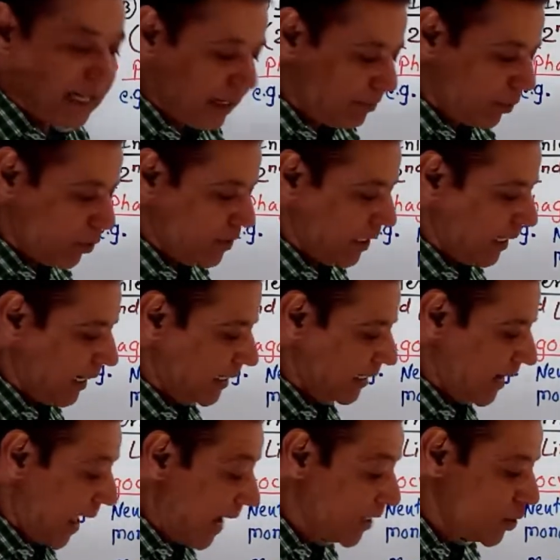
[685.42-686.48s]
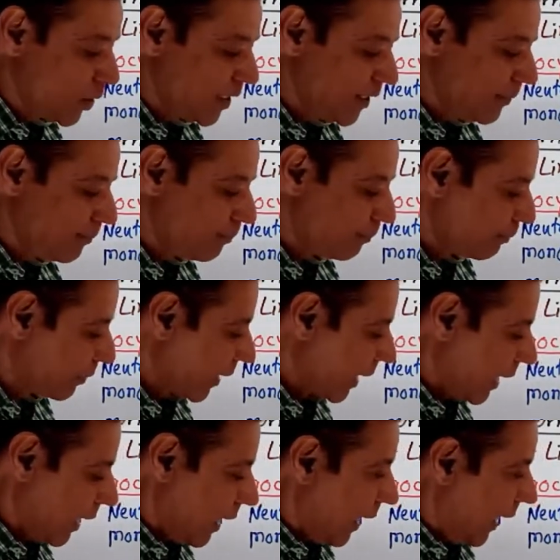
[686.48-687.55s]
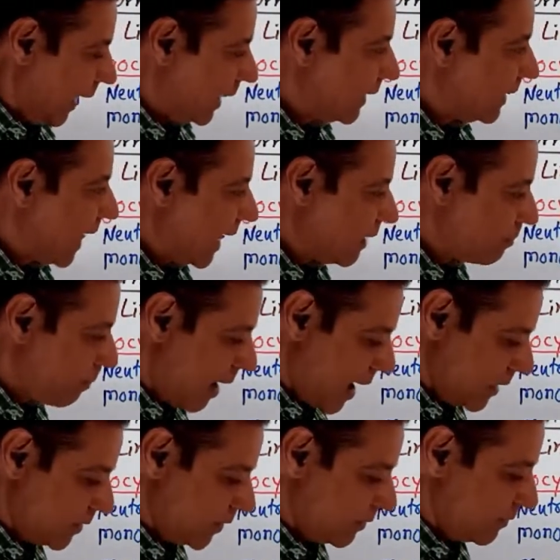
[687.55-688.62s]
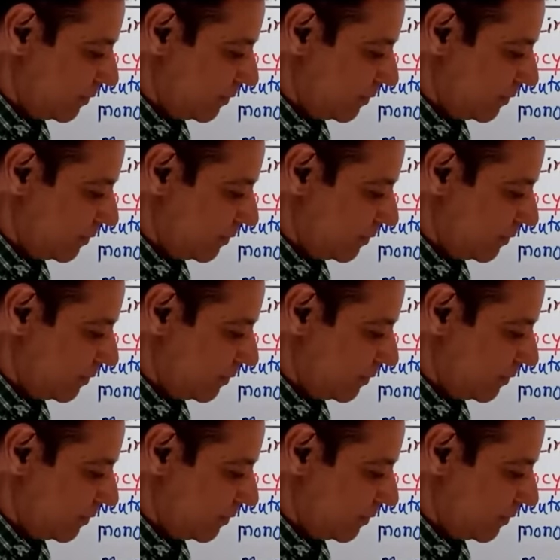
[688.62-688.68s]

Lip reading: and prostaglandin. Actually, in that part